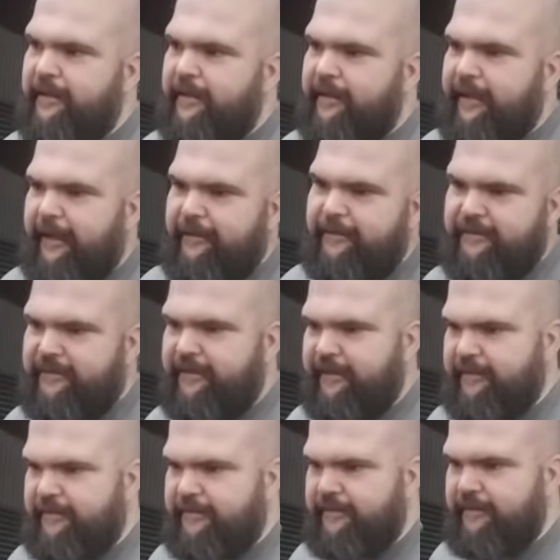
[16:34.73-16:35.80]
character
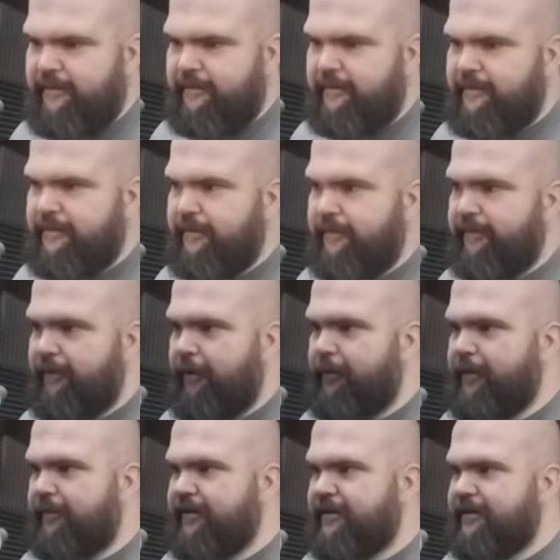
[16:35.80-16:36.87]
stickers. So if you
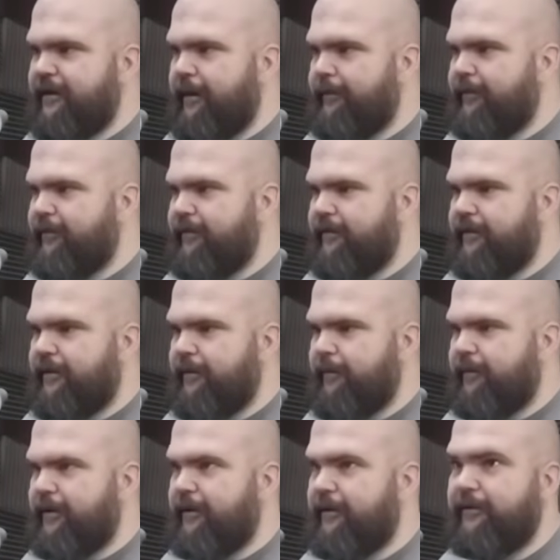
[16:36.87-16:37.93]
open up the shop, you can come
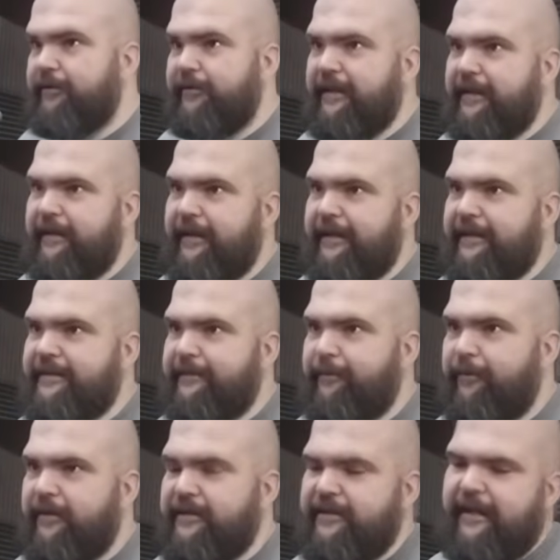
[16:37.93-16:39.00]
up here and you'll get legacy
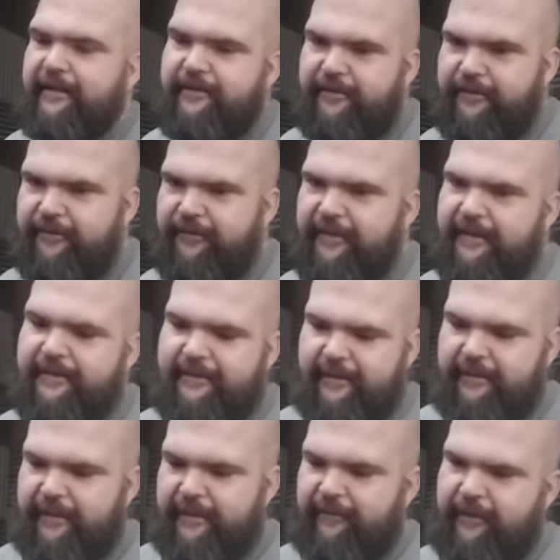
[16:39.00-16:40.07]
points as you do things like
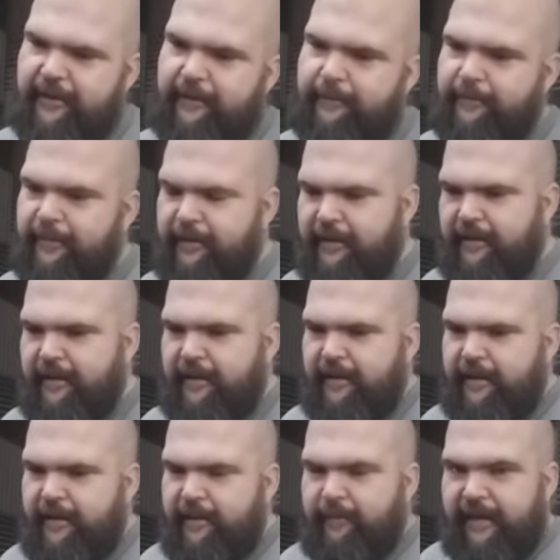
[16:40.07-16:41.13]
level up,
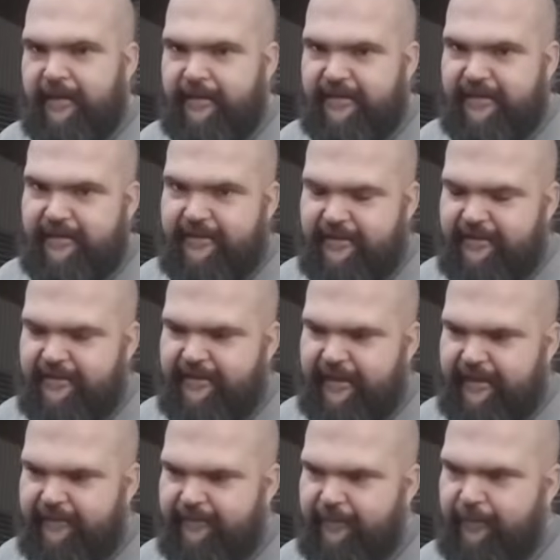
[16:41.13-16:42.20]
make decisions
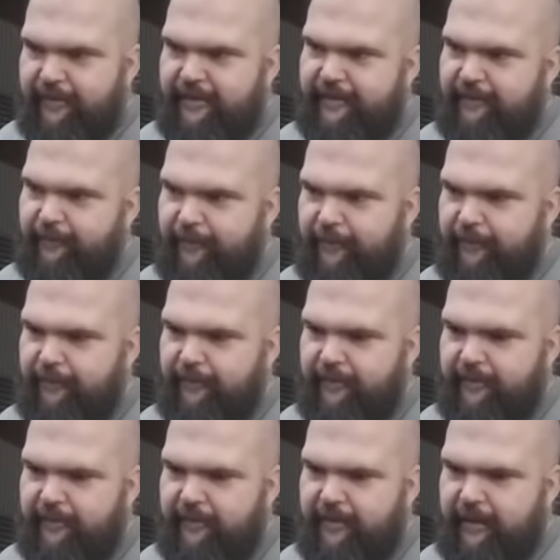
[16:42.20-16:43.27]
that influence the world,
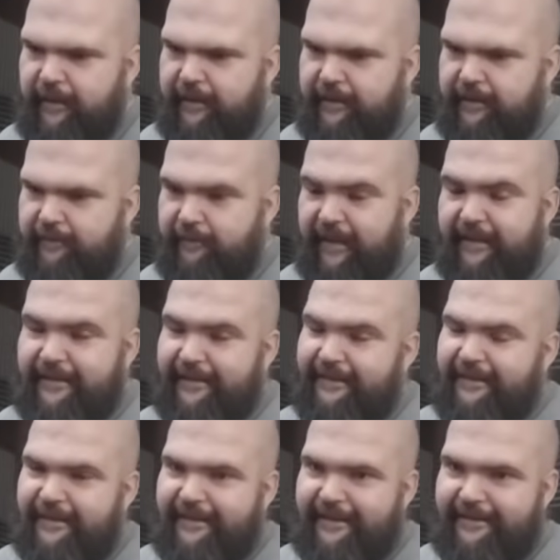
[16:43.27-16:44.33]
make
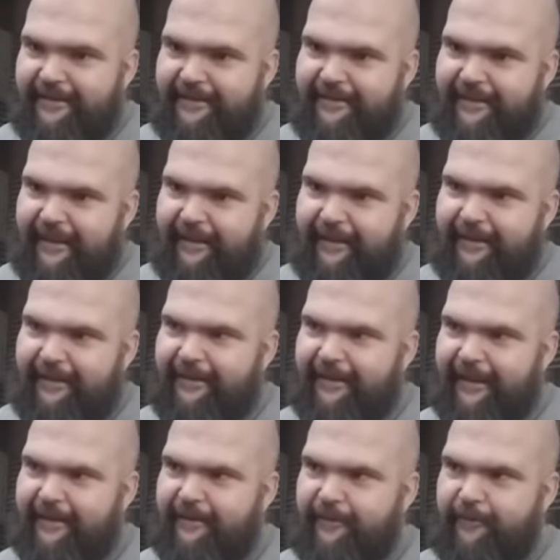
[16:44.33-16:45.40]
decisions that
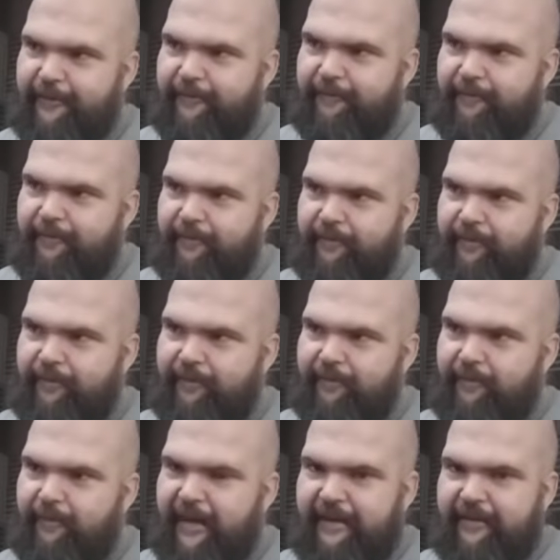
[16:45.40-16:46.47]
like
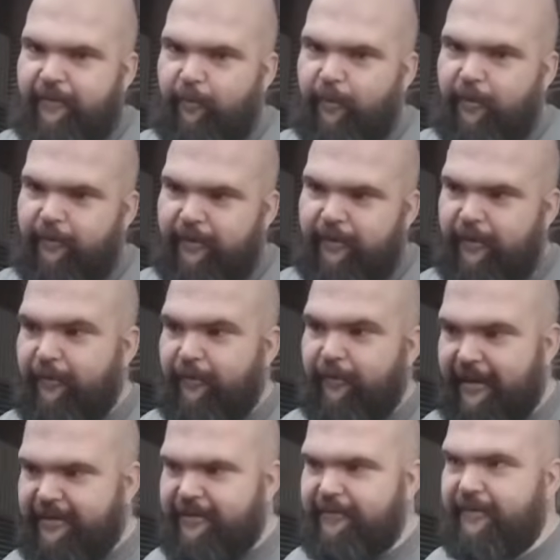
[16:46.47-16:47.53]
make the world know
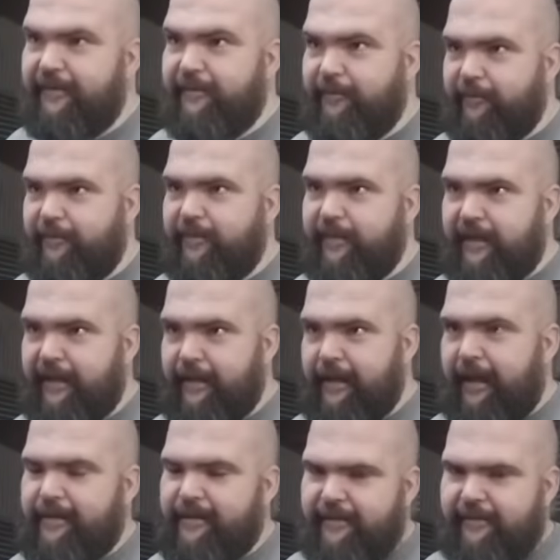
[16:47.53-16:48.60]
about you. It
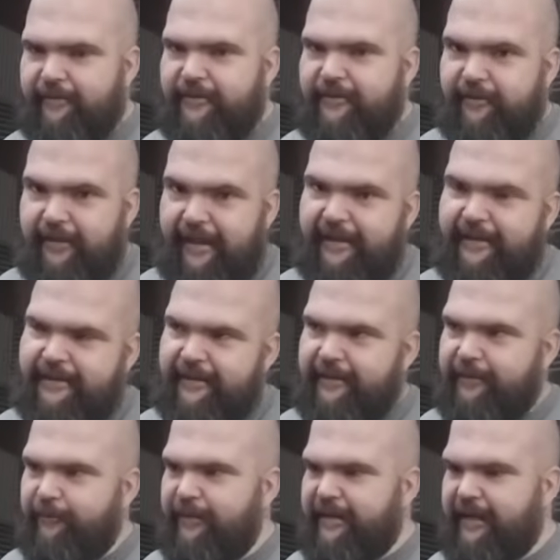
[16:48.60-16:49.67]
has to do with your legacy and
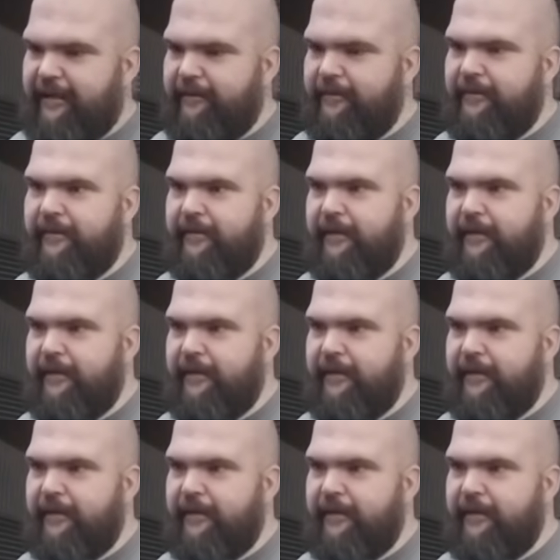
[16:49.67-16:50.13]
your renown.